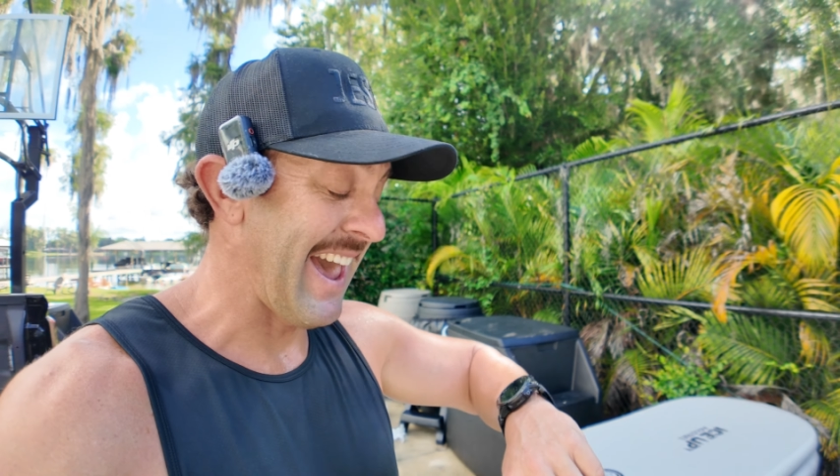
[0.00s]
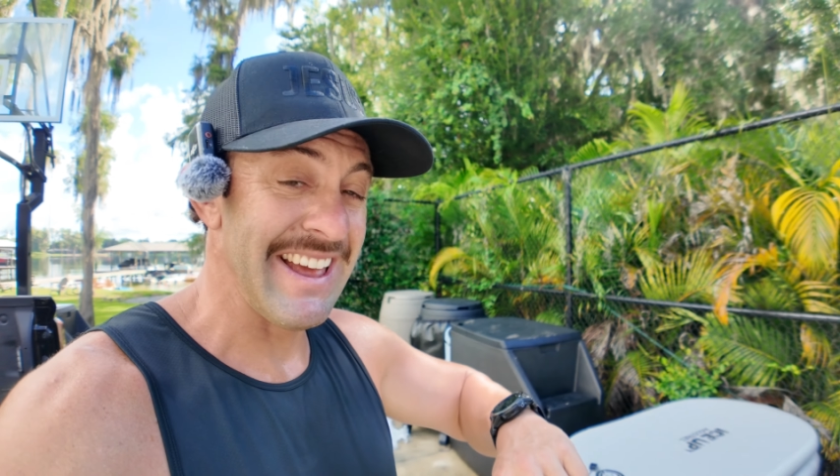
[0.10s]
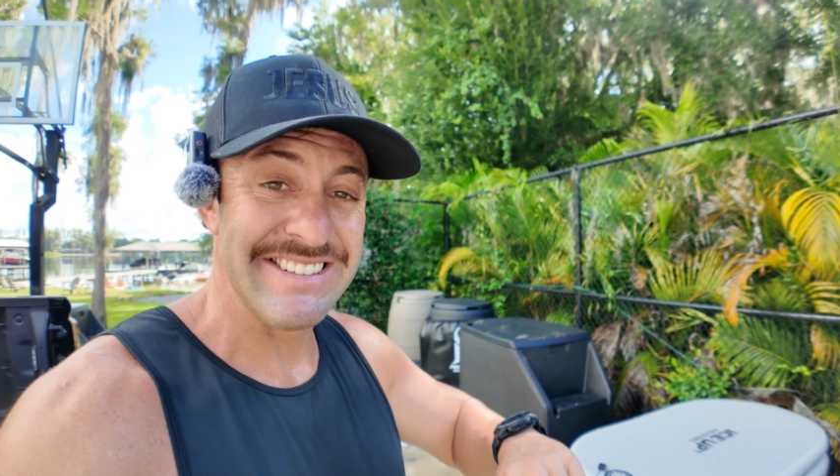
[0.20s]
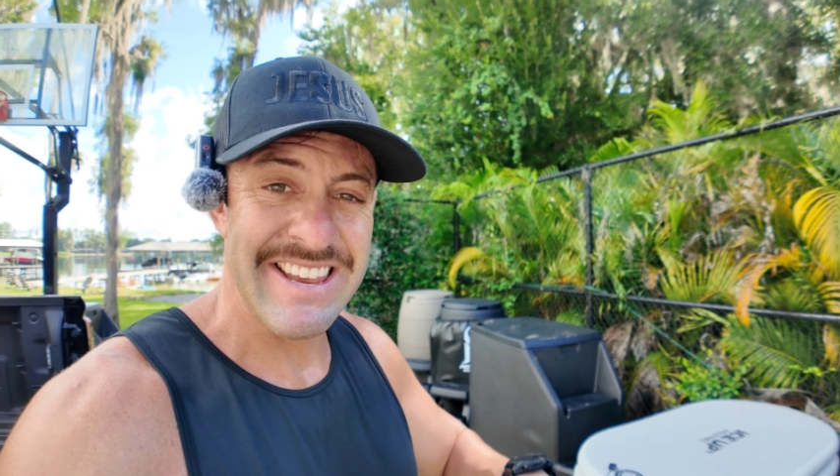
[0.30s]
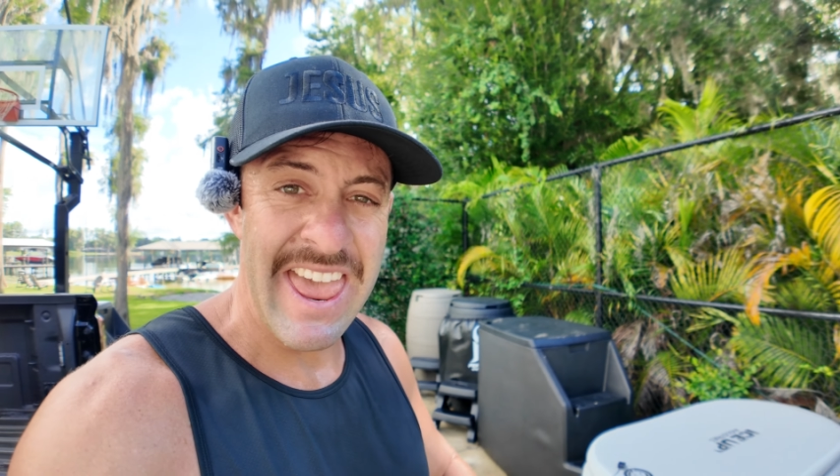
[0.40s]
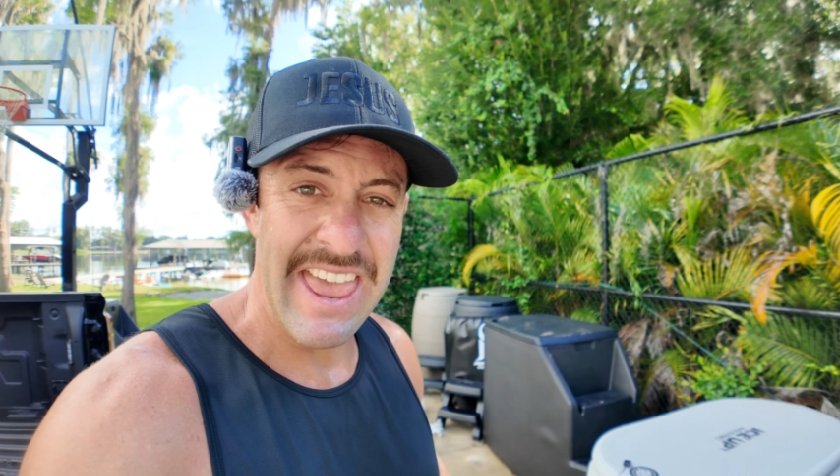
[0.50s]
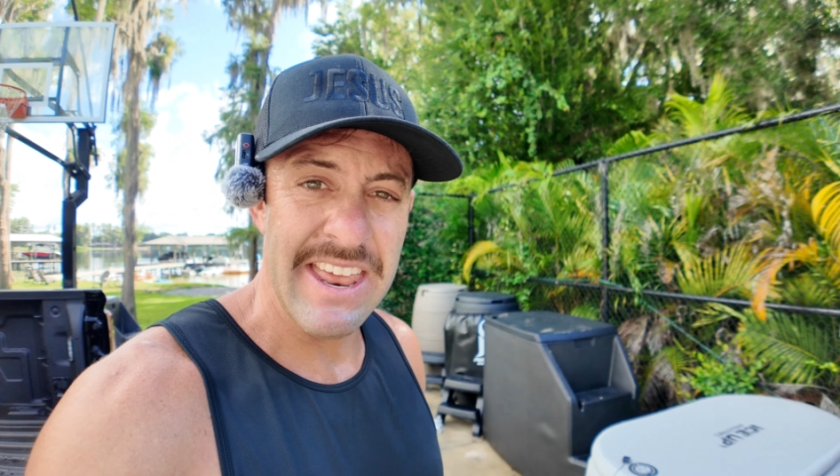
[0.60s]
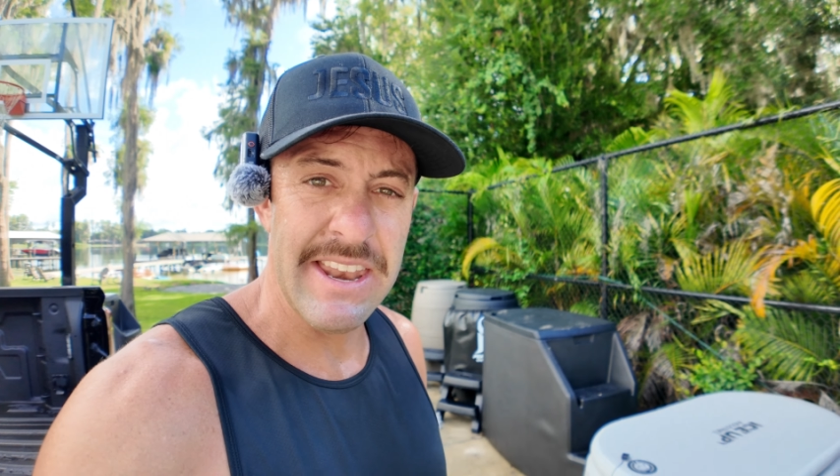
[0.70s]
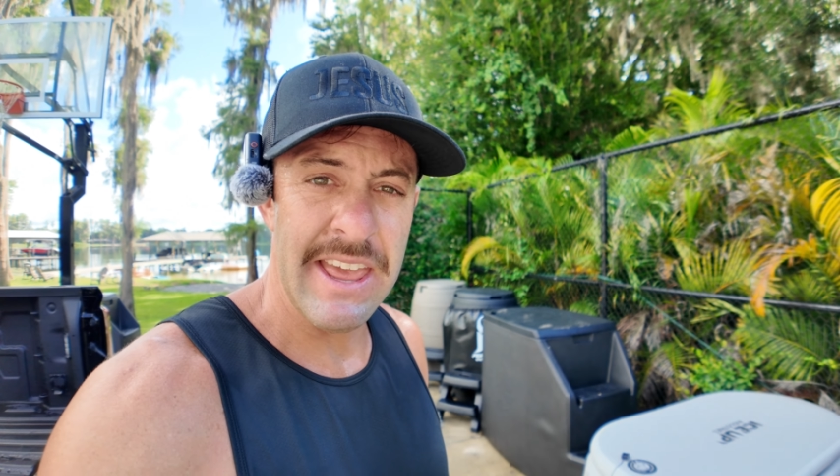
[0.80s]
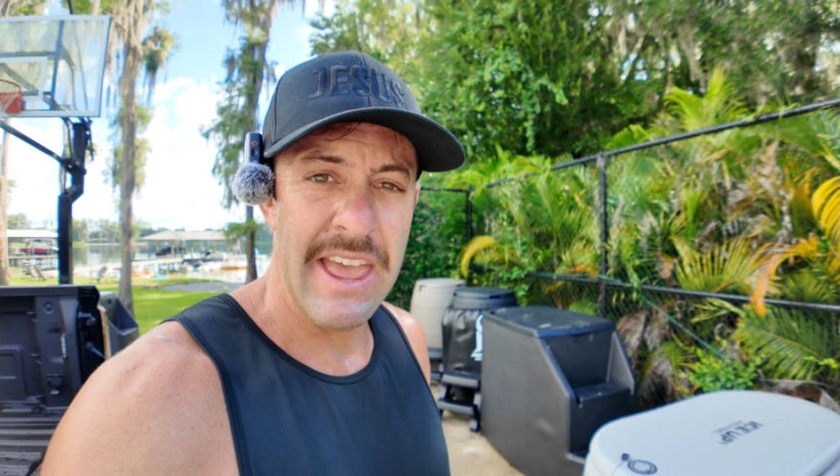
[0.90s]
at
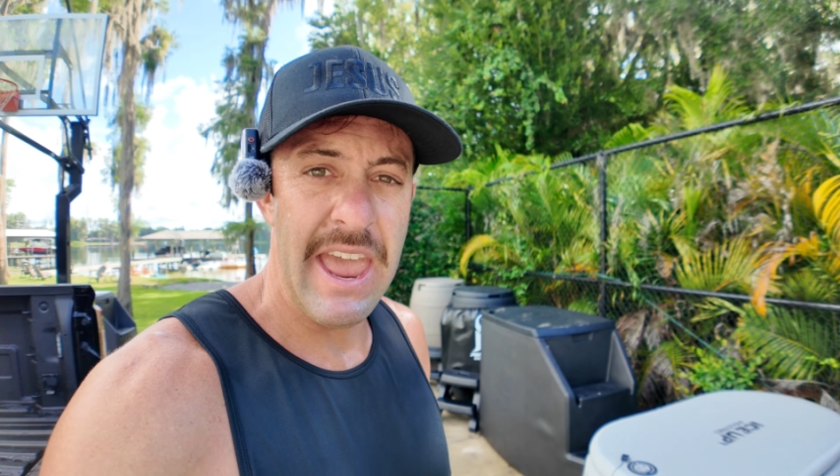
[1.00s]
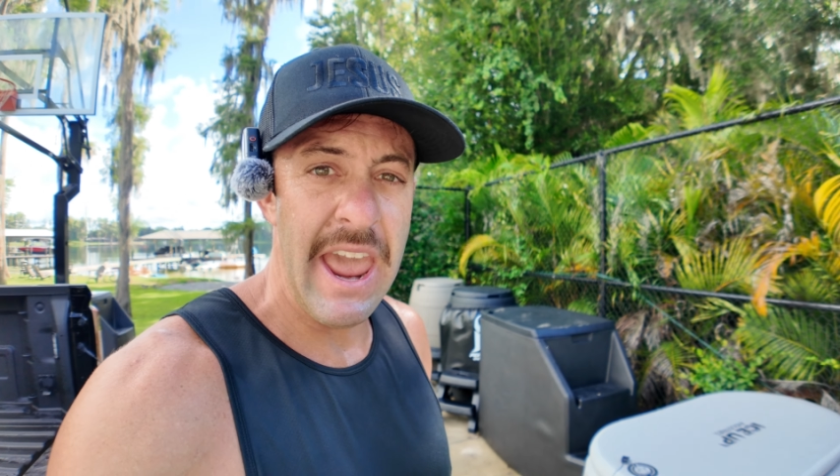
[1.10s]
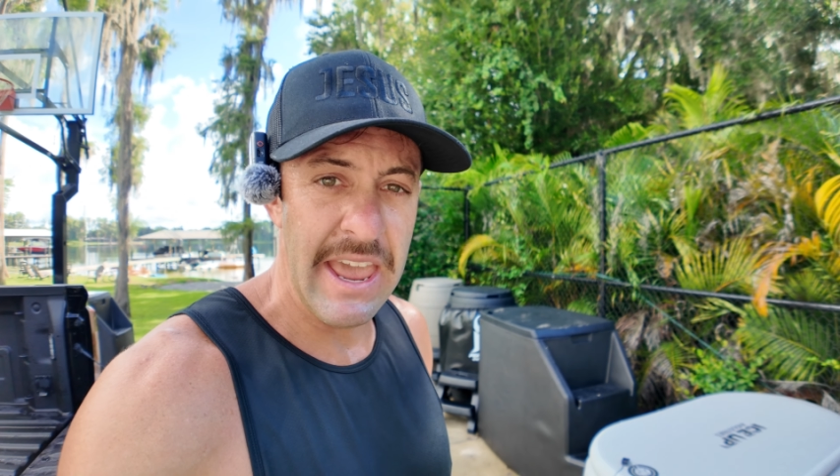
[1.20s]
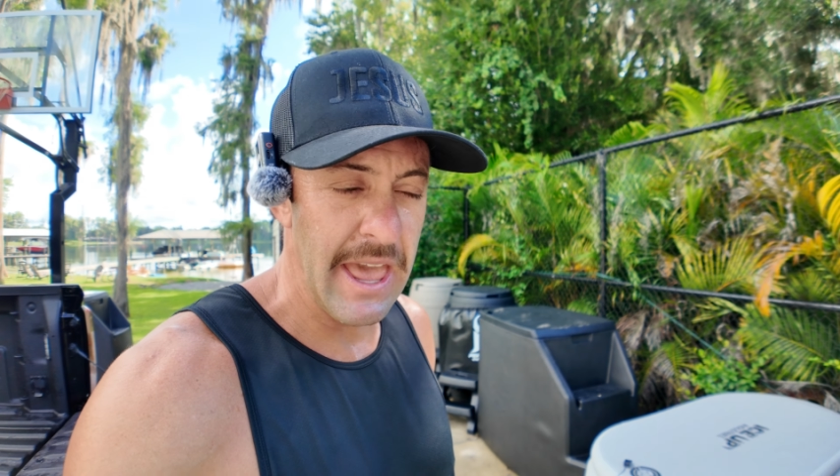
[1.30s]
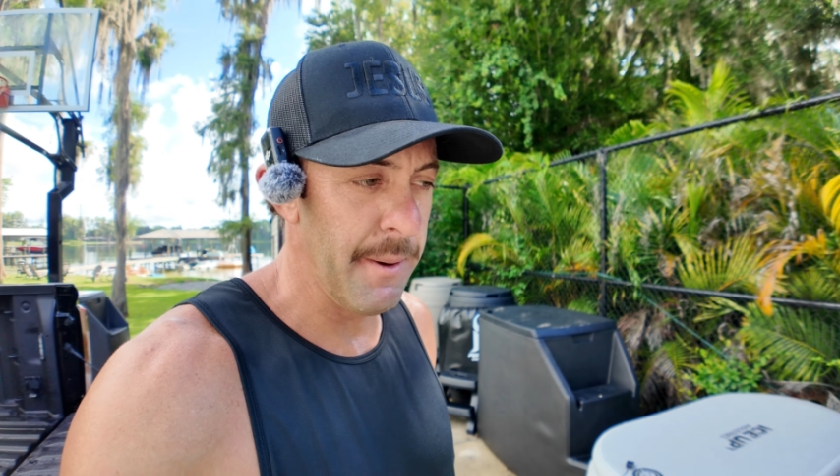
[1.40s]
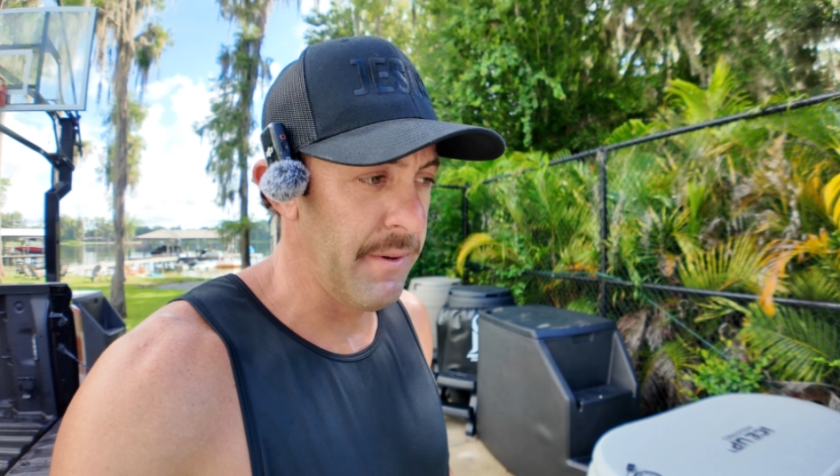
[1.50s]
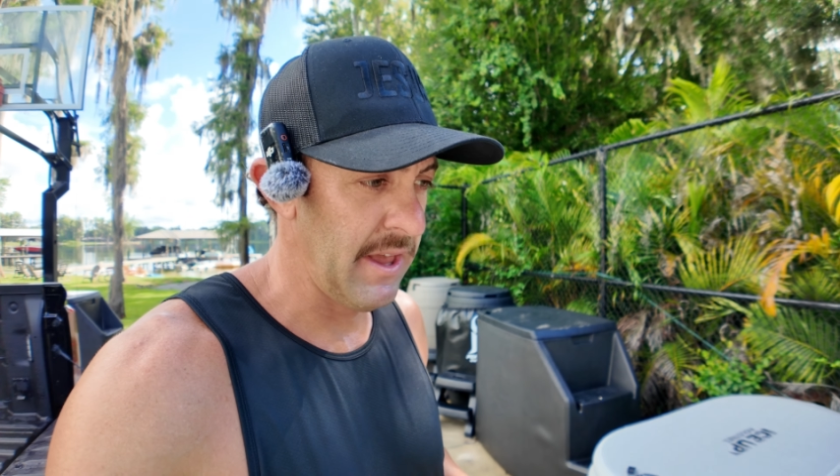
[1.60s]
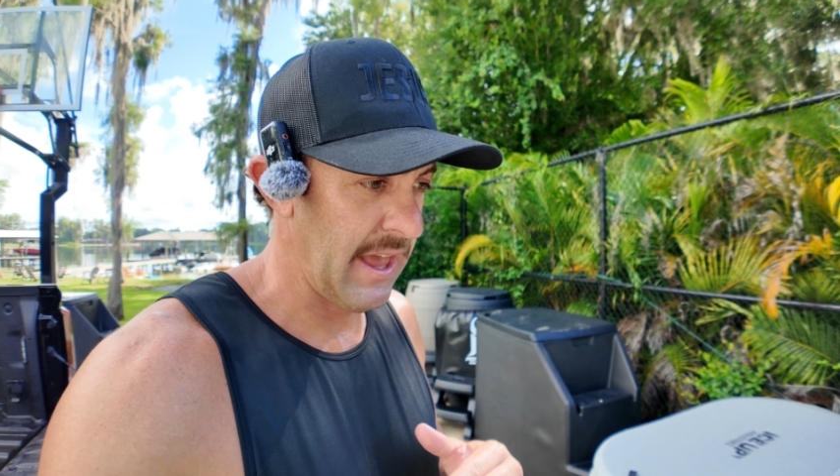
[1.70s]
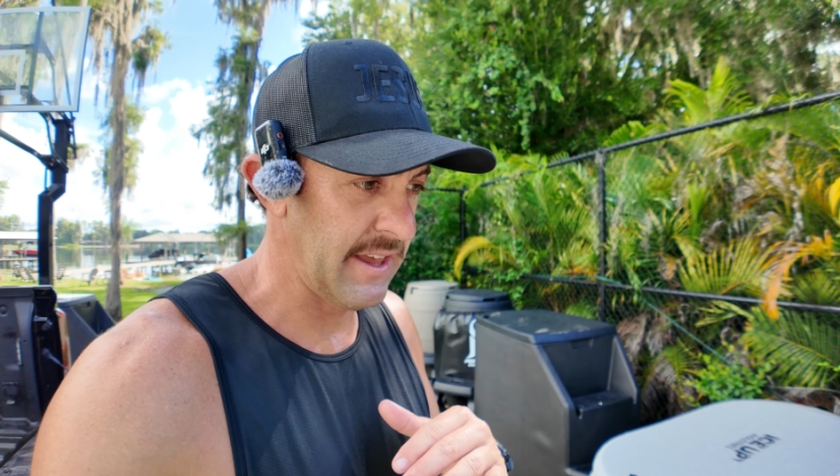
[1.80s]
10 a.m.